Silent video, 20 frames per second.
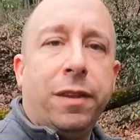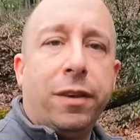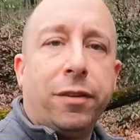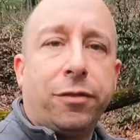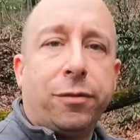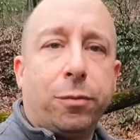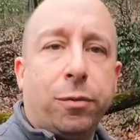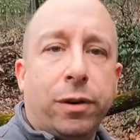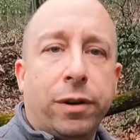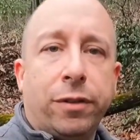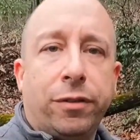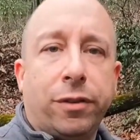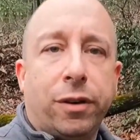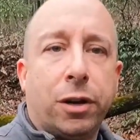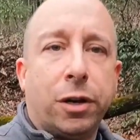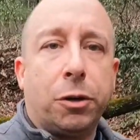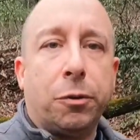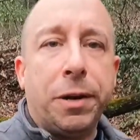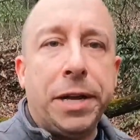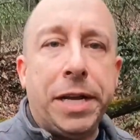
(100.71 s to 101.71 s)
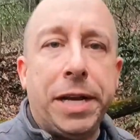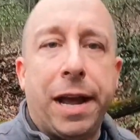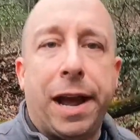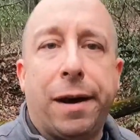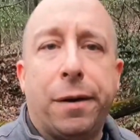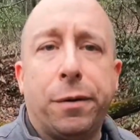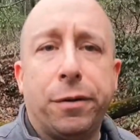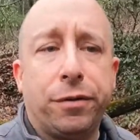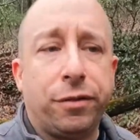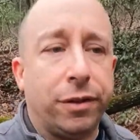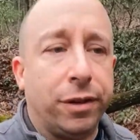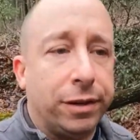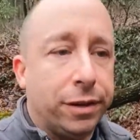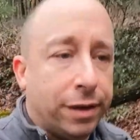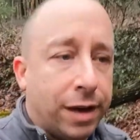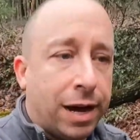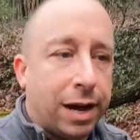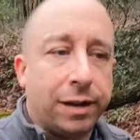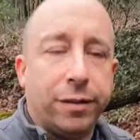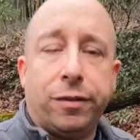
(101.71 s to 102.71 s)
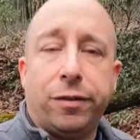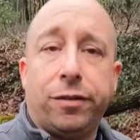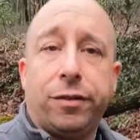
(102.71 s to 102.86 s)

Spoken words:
this was a greenhouse and not,